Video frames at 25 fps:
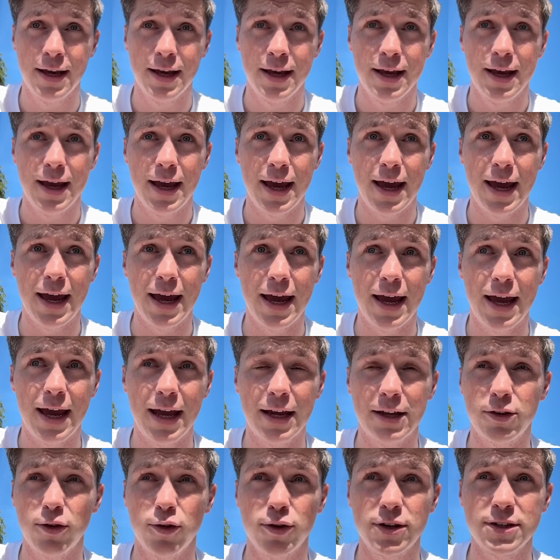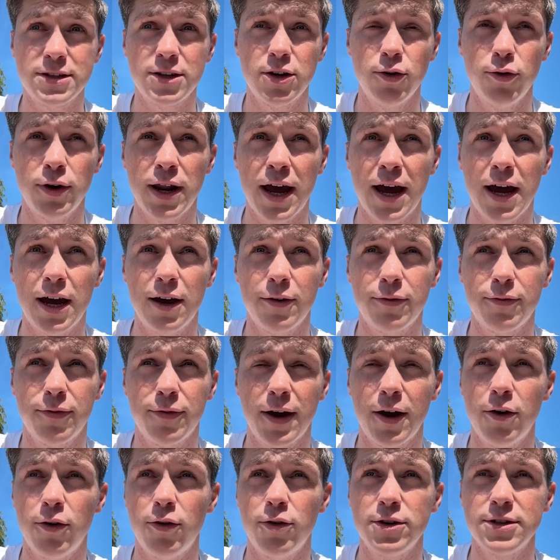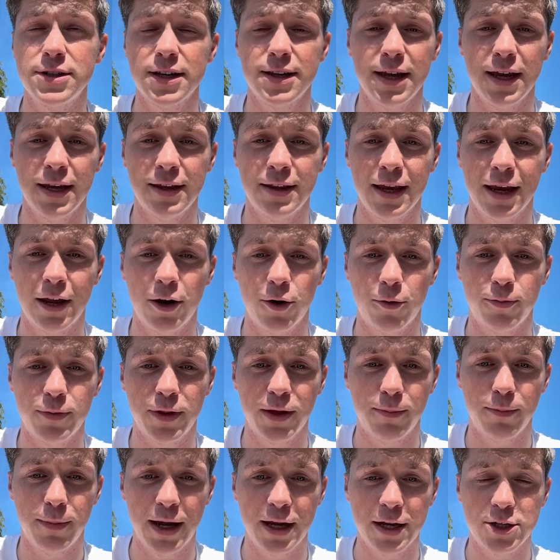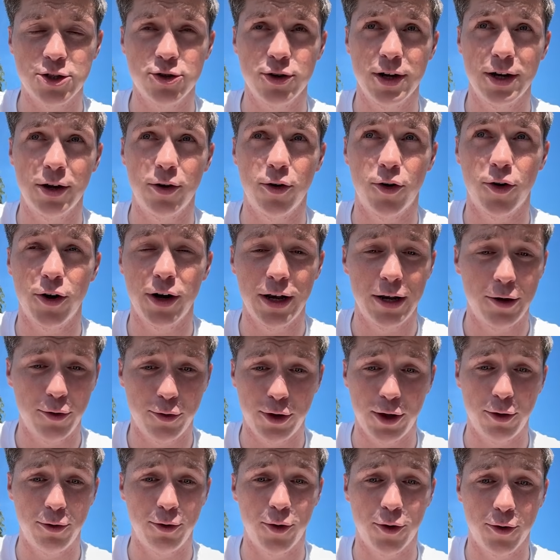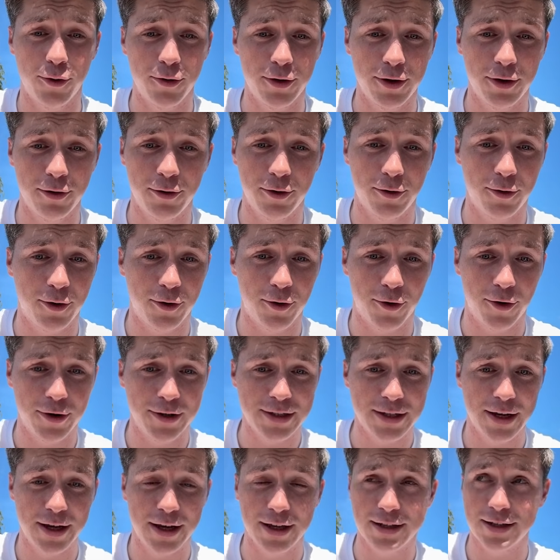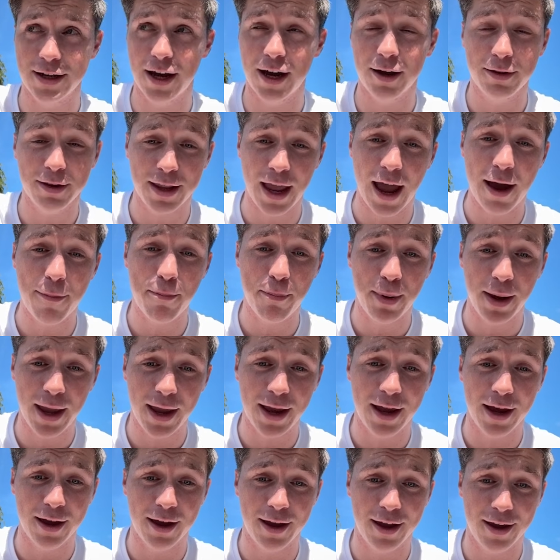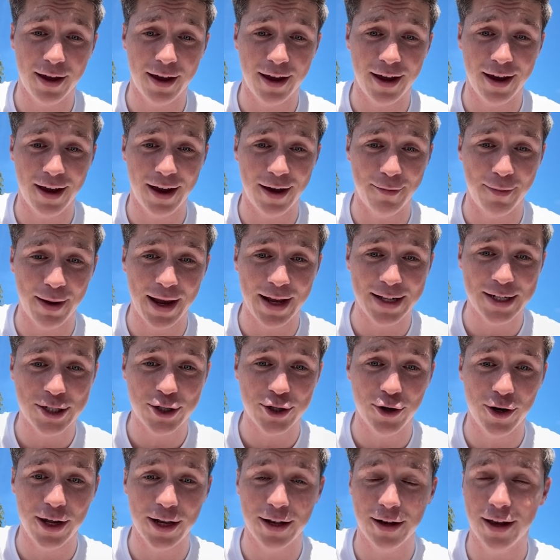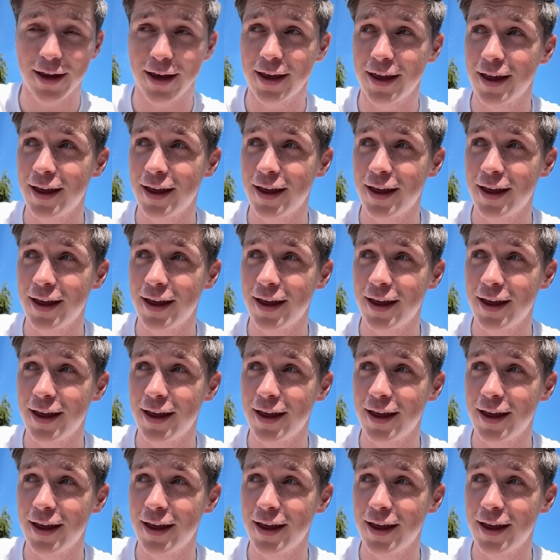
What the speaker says: It took us 2.5 hours, I think, to get up the main street of Gorey. Luke, you know, Gorey's like, it's not that big a main street, like.